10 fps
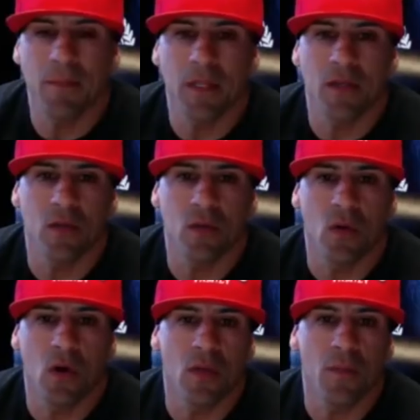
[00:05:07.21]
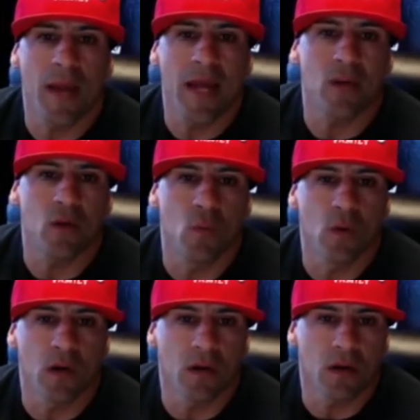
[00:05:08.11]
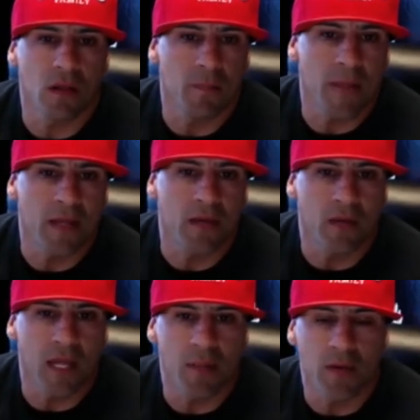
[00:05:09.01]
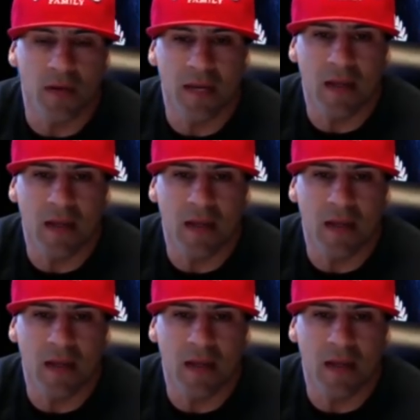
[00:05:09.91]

uh, basically let me do all the manual work, all the manual labor.